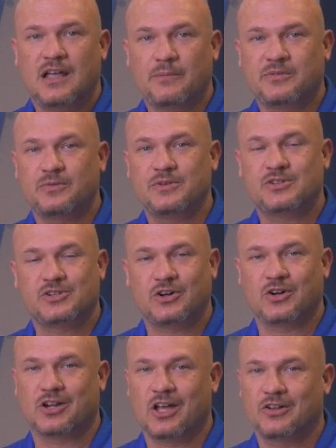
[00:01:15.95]
helps to
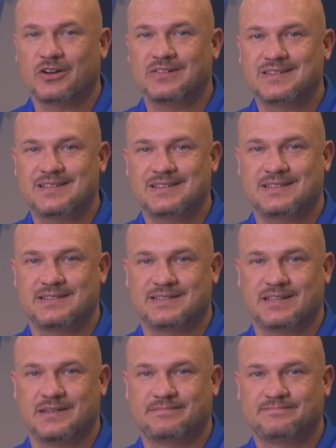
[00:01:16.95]
ensure color
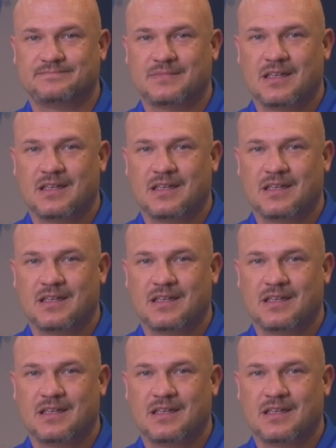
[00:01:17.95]
consistency.